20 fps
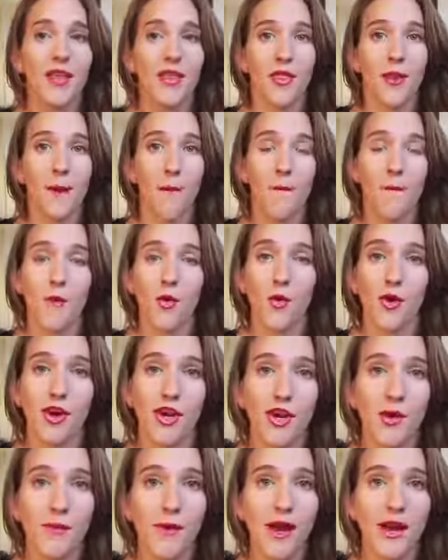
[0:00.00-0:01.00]
the more
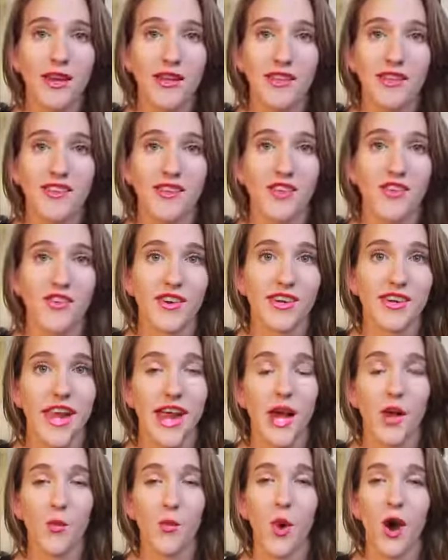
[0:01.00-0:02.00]
your body is going to
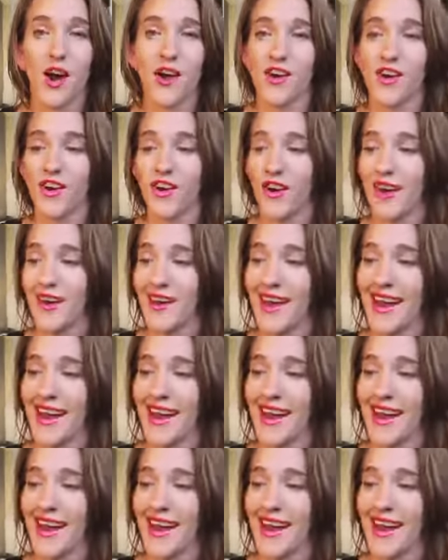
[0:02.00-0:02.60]
retain water,